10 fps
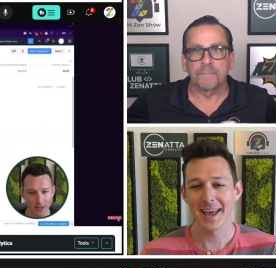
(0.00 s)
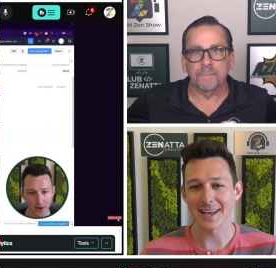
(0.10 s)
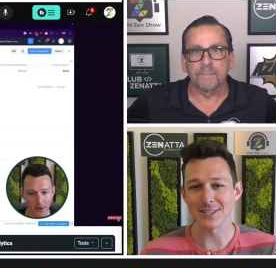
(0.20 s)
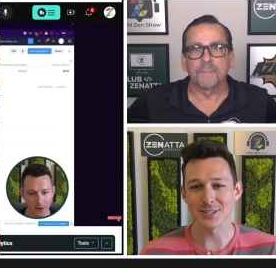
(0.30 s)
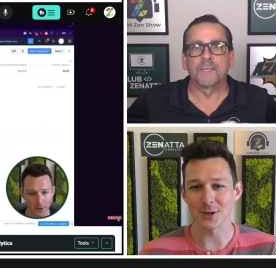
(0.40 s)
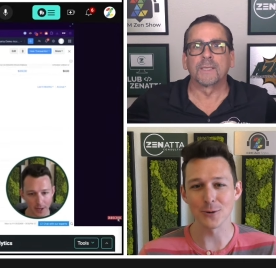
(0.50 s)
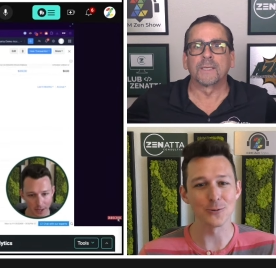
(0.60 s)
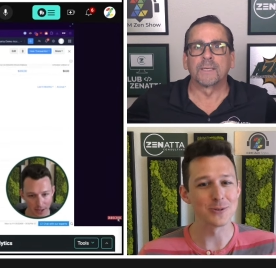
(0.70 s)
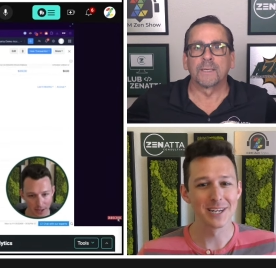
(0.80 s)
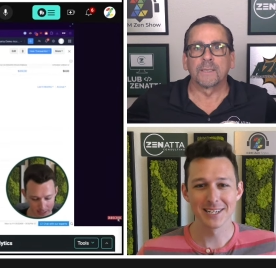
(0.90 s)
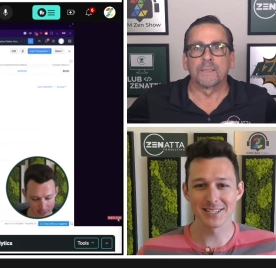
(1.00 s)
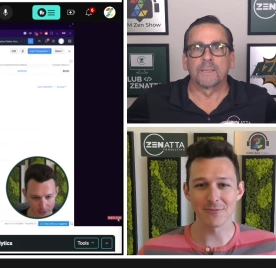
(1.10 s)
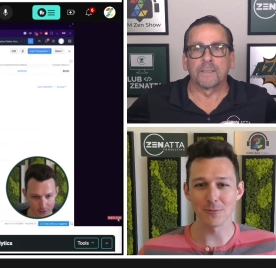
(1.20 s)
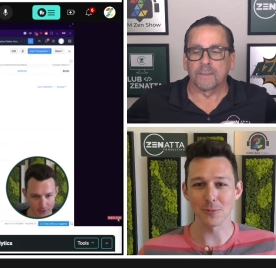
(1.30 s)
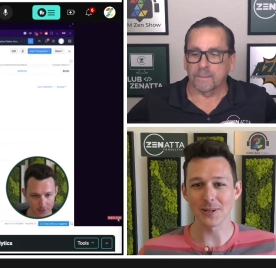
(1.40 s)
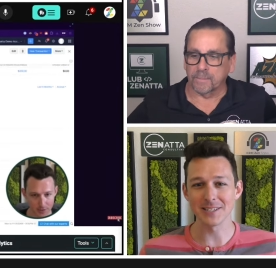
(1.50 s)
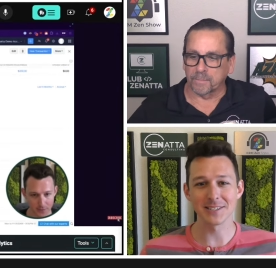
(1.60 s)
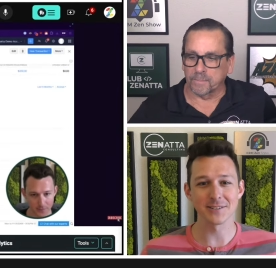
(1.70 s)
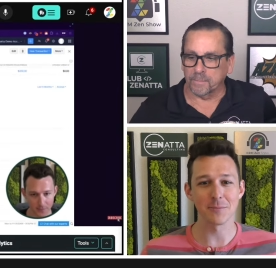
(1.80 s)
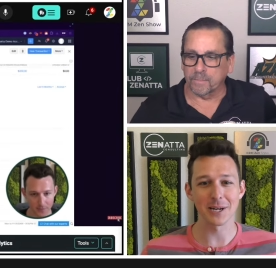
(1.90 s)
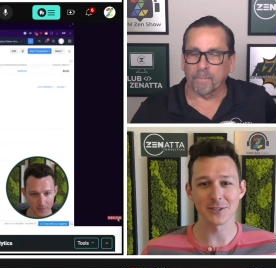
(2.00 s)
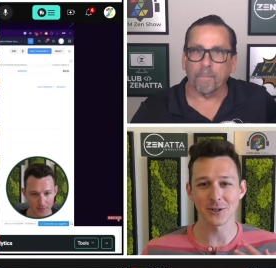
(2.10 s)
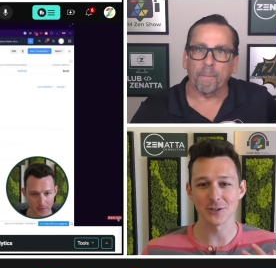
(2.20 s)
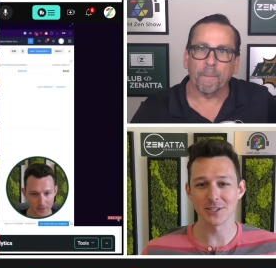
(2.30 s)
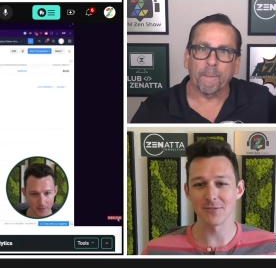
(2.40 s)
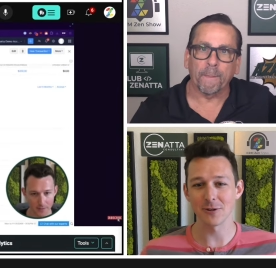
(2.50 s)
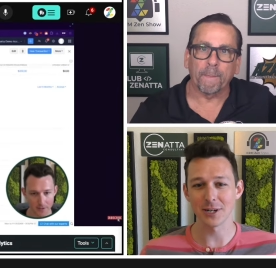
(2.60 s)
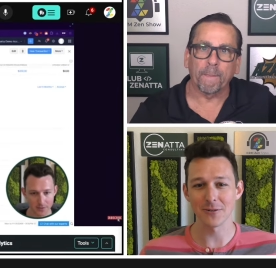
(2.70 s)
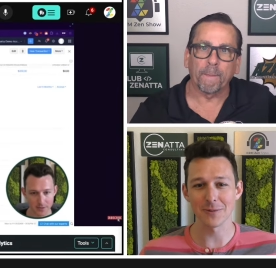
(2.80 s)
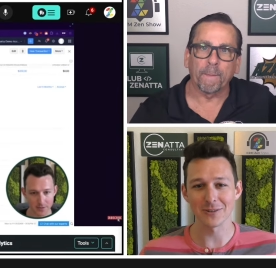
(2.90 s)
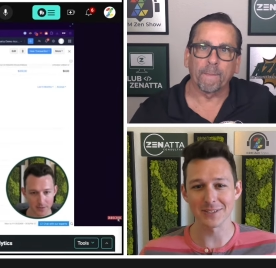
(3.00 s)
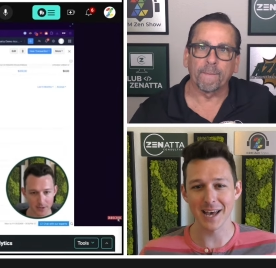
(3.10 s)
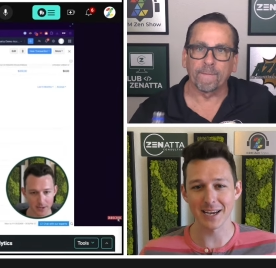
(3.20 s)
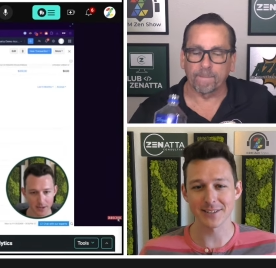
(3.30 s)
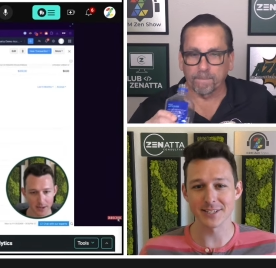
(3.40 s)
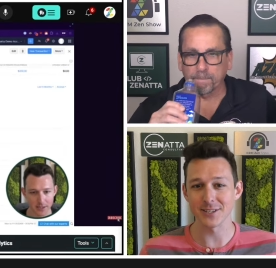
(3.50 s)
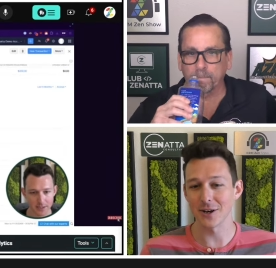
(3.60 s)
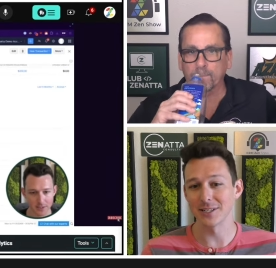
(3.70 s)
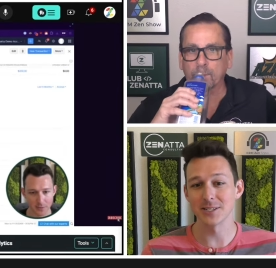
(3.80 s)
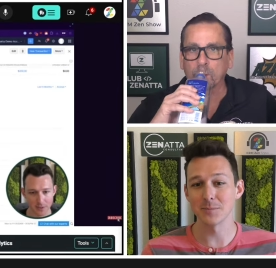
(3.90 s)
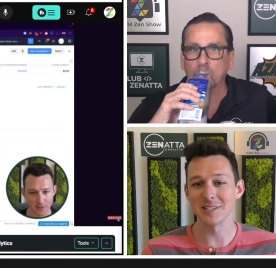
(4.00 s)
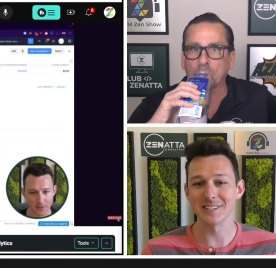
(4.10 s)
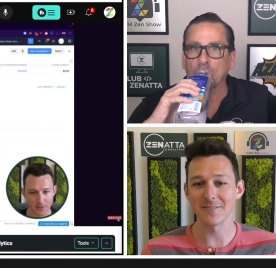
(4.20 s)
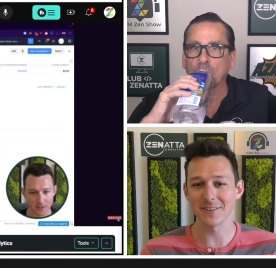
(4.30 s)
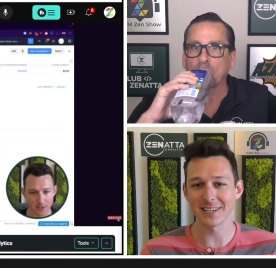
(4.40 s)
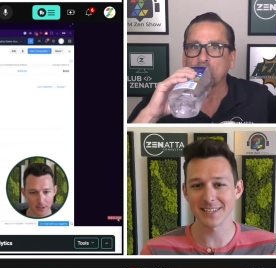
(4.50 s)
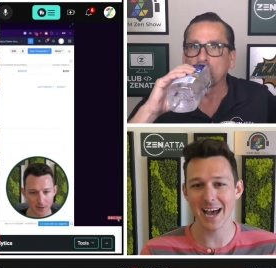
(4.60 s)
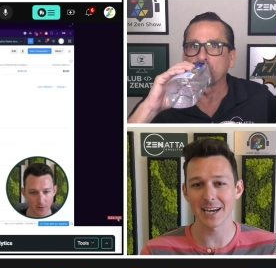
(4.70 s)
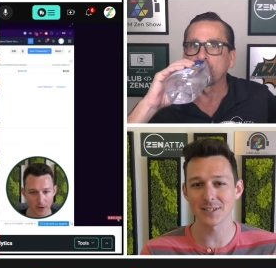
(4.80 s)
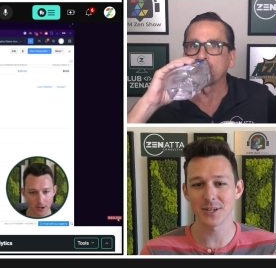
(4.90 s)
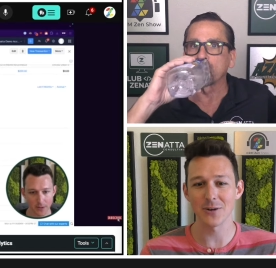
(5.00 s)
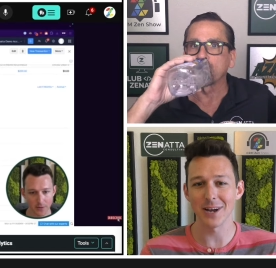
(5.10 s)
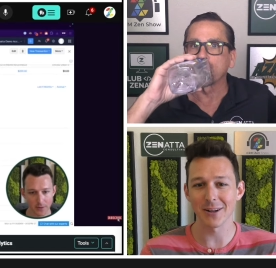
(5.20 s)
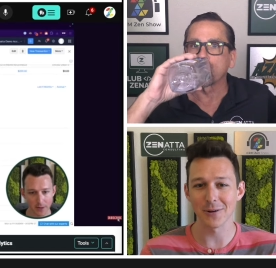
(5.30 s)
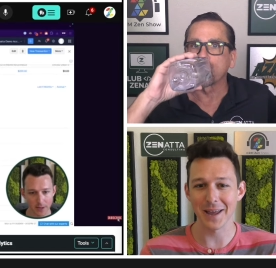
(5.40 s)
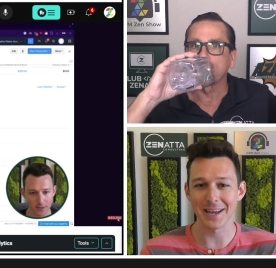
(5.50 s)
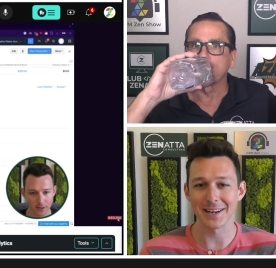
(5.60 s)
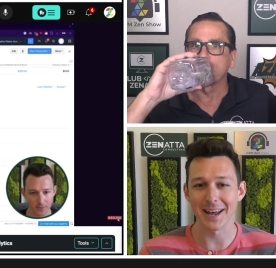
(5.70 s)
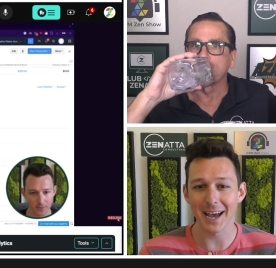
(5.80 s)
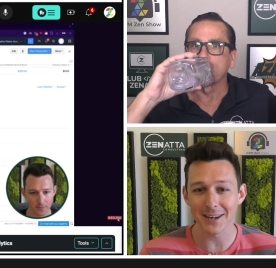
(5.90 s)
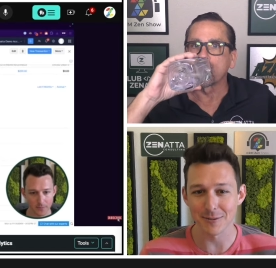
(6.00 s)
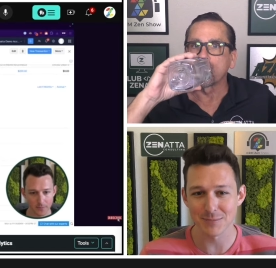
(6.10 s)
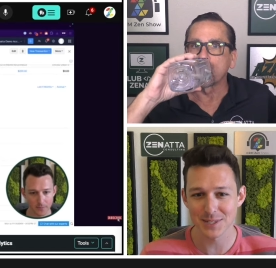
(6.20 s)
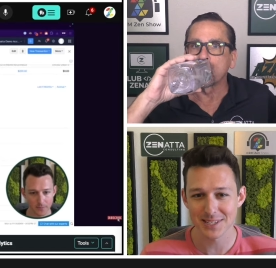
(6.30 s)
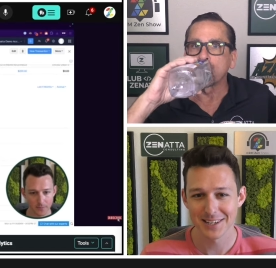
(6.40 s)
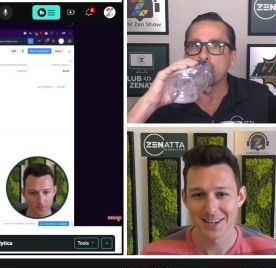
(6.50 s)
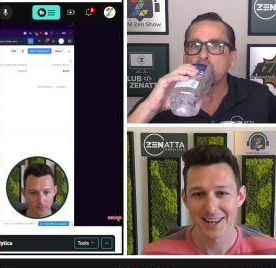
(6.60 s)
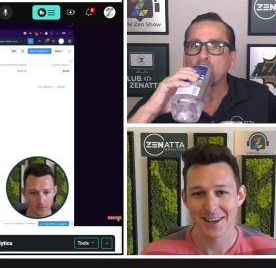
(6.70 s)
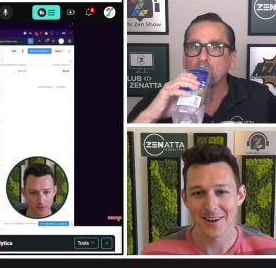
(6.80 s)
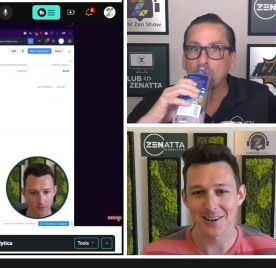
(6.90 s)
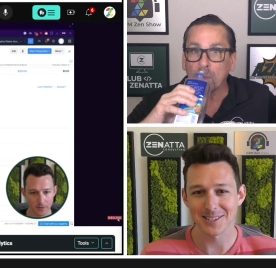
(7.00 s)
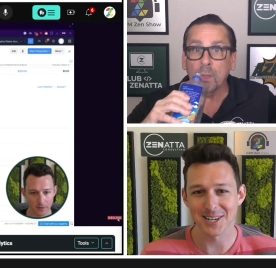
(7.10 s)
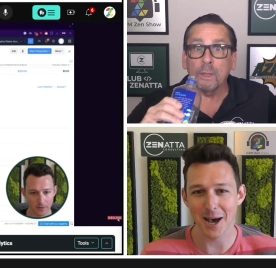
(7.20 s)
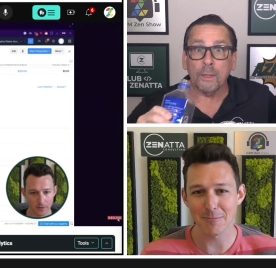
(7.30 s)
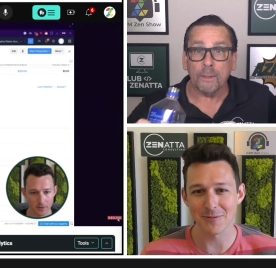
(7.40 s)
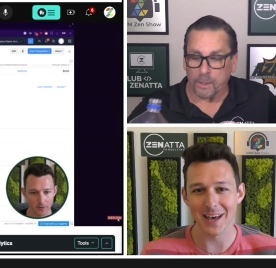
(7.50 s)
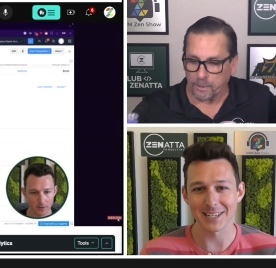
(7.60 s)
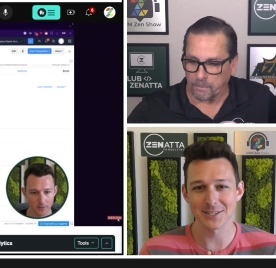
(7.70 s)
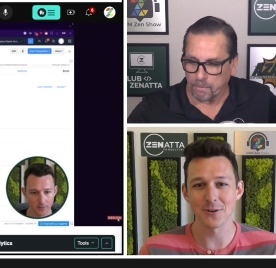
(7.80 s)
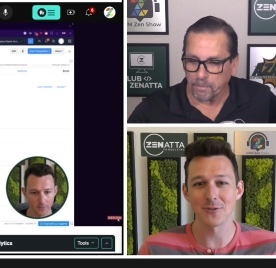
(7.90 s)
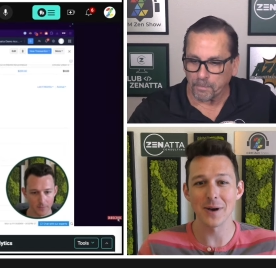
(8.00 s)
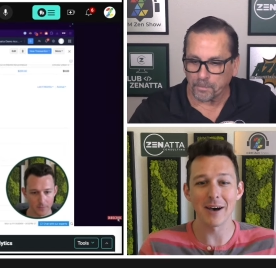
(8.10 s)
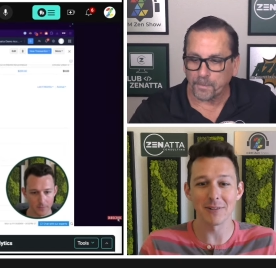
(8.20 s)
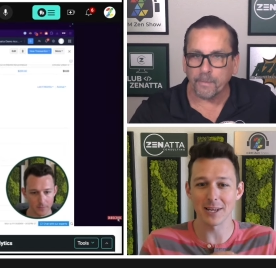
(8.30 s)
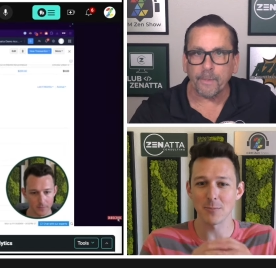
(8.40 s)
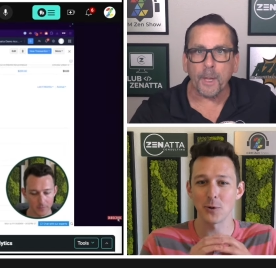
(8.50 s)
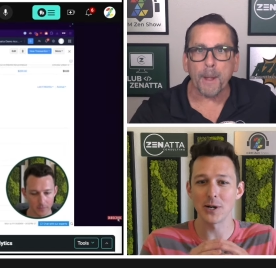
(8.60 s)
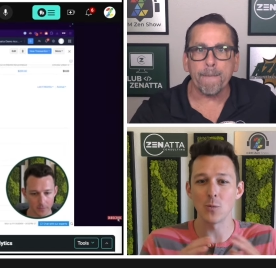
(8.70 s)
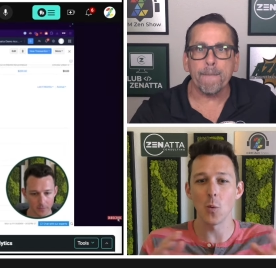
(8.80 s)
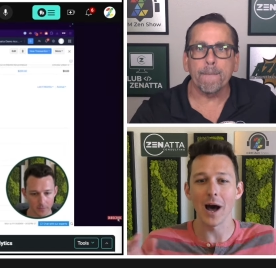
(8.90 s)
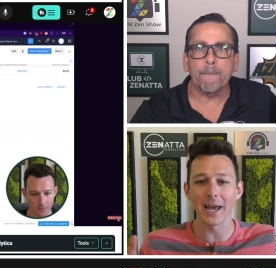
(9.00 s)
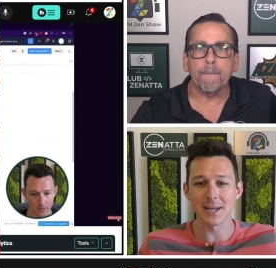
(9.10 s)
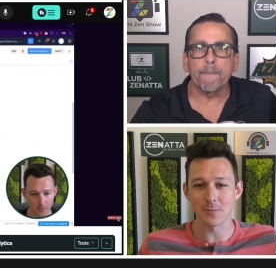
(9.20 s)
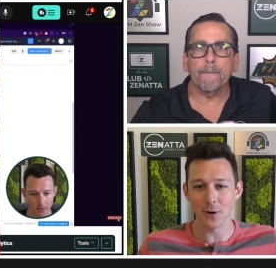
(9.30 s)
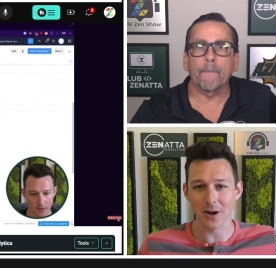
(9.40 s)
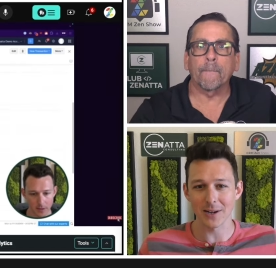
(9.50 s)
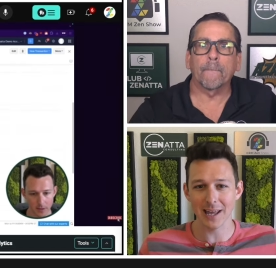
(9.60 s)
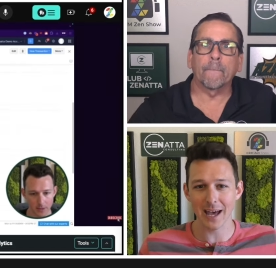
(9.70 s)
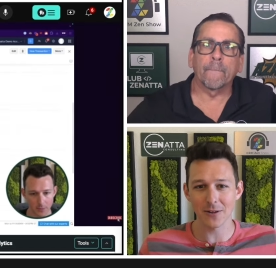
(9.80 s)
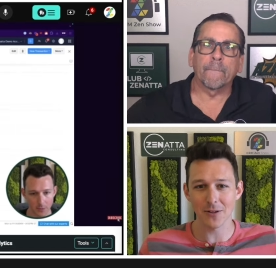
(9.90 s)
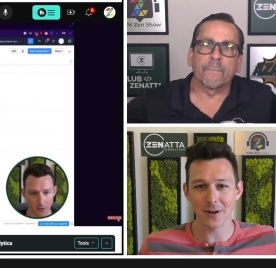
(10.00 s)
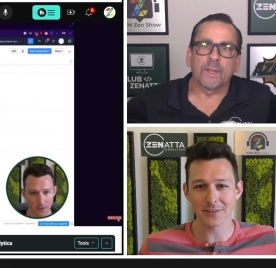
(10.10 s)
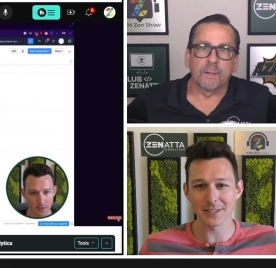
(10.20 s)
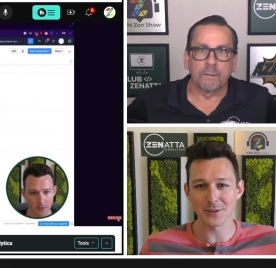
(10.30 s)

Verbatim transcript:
Speaker 1: And so different places might charge different incremental taxes on specific tax code allocated items on top of that. So if you have like a pretty wide product catalog that you